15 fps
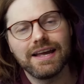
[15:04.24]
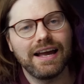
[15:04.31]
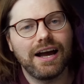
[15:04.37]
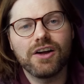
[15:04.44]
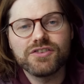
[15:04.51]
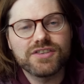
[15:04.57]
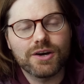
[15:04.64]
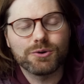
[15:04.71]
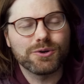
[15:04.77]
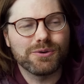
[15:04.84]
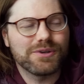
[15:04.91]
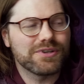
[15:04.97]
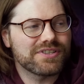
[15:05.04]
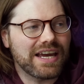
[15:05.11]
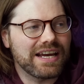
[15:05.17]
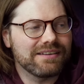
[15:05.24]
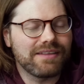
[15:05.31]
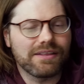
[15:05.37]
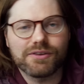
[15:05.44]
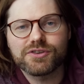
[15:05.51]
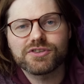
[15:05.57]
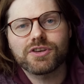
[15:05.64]
until you decide
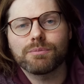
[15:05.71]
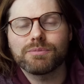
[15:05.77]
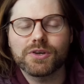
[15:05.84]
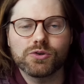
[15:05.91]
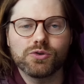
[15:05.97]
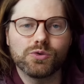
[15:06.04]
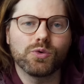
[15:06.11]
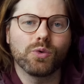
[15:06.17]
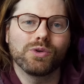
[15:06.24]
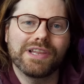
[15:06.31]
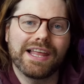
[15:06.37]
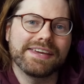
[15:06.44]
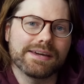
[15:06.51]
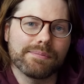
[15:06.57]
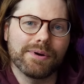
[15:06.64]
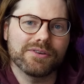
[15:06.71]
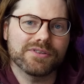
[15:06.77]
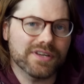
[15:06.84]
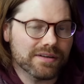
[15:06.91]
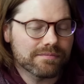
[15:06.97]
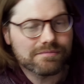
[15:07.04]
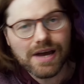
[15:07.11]
that there's something you don't like about
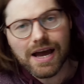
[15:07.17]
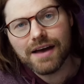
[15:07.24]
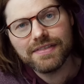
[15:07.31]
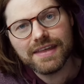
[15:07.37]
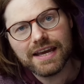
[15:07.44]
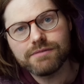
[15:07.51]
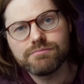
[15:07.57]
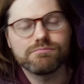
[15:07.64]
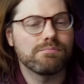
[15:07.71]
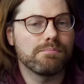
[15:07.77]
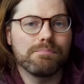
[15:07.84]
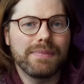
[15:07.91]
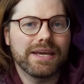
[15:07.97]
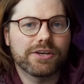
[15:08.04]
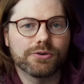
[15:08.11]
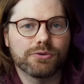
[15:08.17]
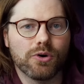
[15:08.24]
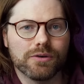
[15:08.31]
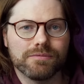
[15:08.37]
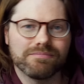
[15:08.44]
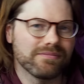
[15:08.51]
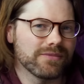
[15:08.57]
it. And then make your
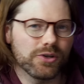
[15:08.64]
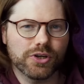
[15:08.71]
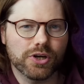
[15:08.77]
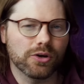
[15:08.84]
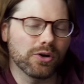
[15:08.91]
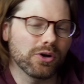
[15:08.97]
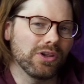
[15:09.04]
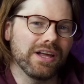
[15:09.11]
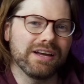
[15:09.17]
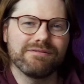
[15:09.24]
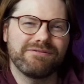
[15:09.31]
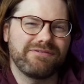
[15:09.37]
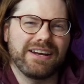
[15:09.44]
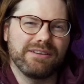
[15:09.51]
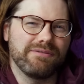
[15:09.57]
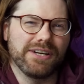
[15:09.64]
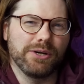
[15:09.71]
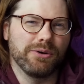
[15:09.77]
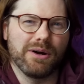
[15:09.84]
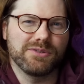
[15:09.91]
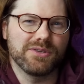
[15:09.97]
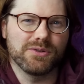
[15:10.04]
own. You can Google it, find a
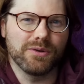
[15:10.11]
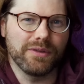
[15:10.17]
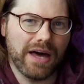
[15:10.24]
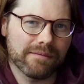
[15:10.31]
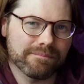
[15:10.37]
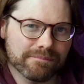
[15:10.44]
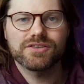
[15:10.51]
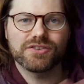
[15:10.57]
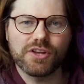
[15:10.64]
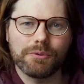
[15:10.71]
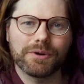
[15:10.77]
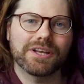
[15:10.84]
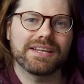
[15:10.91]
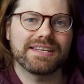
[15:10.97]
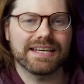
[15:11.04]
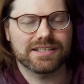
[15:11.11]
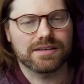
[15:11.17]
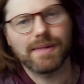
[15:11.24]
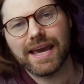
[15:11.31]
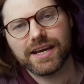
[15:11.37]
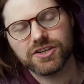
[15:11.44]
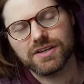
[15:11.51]
video how to do that. So now we're going to take some
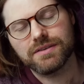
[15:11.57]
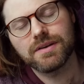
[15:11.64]
action.